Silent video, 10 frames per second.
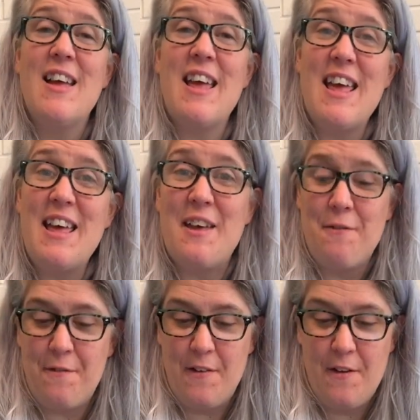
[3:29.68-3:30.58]

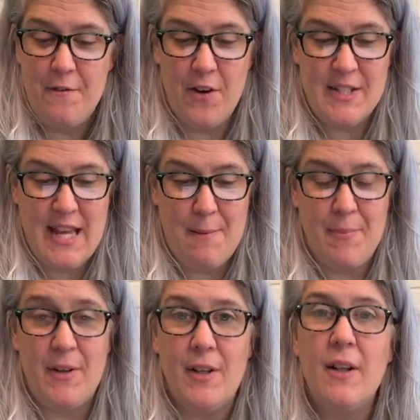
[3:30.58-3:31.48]
If, for
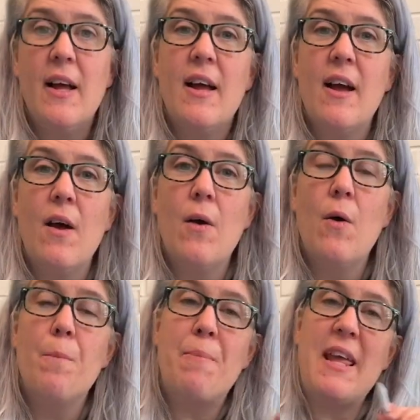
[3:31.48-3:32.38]
example,
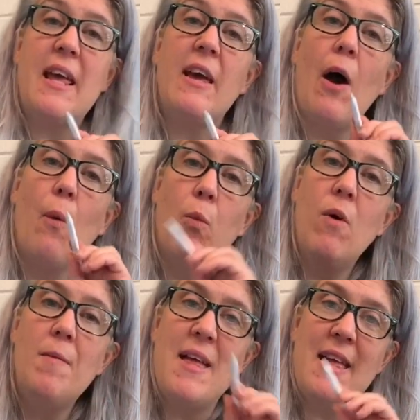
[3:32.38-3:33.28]
being a
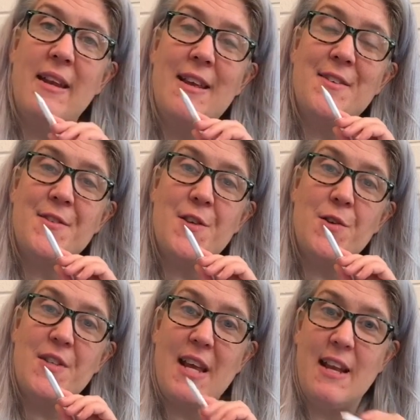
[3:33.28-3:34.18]
woman is
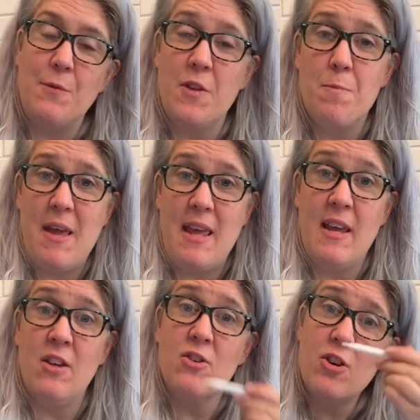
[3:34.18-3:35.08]
associated with
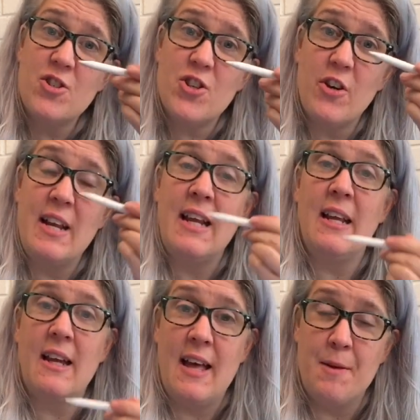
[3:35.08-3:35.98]
being
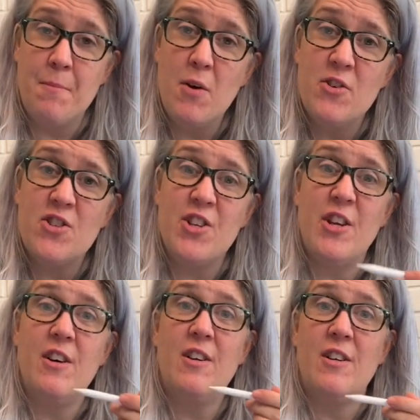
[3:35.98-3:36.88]
nurturing and
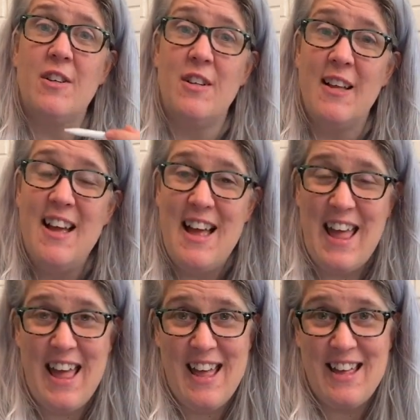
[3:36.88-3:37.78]
emotional
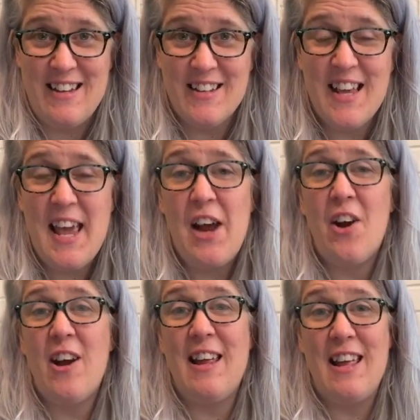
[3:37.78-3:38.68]
and
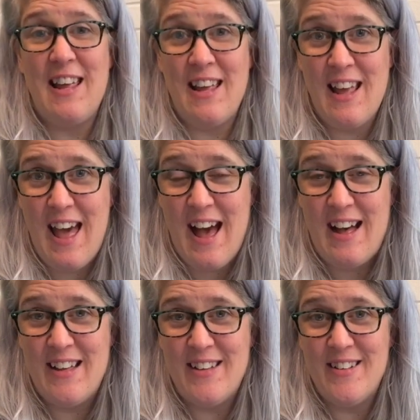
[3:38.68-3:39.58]
caring
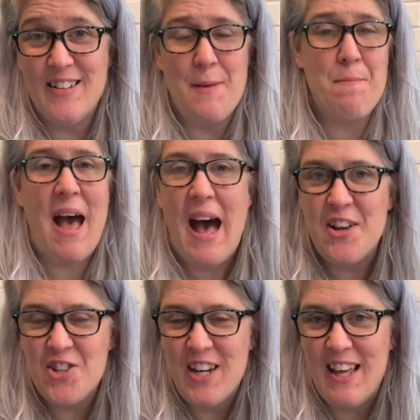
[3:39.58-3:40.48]
and
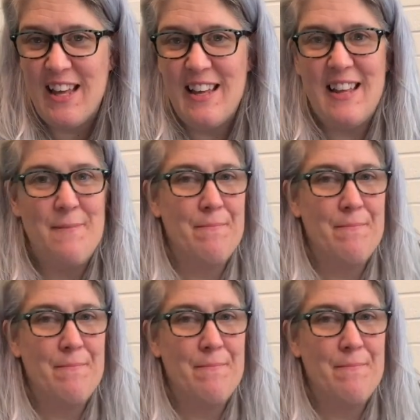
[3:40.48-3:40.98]
compassionate